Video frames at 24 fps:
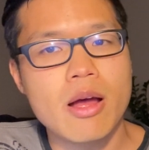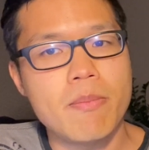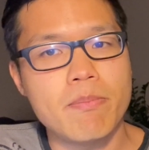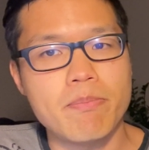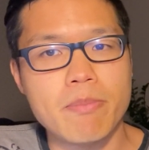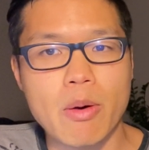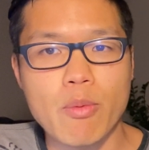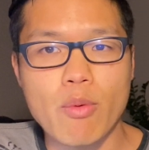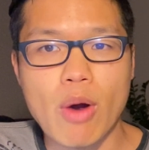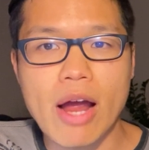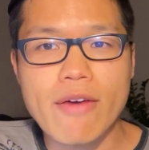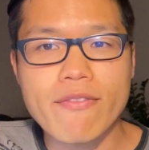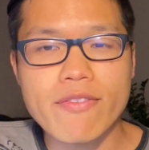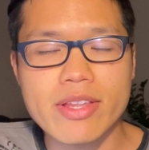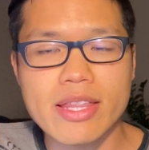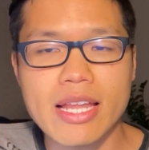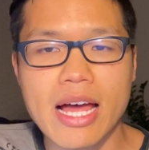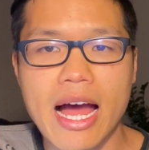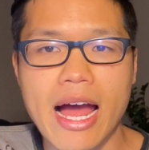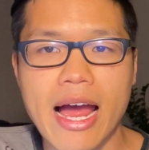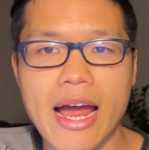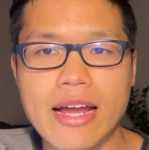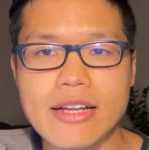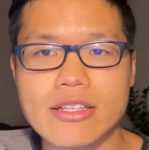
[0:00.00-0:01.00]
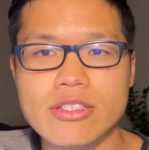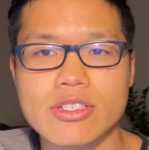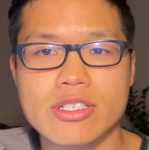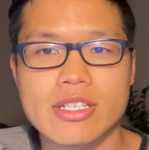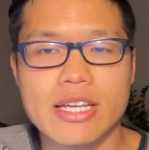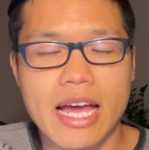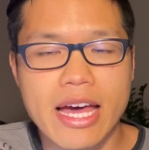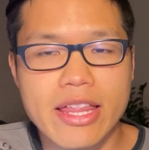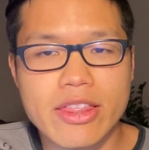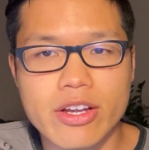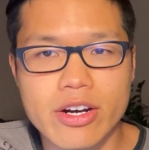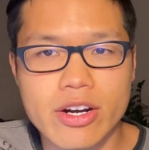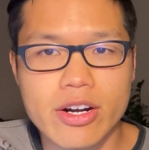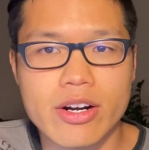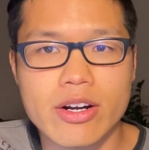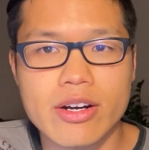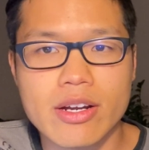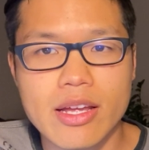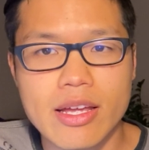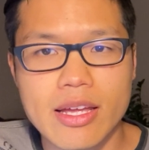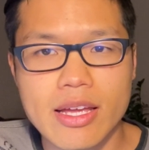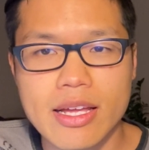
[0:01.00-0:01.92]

my wife and I together,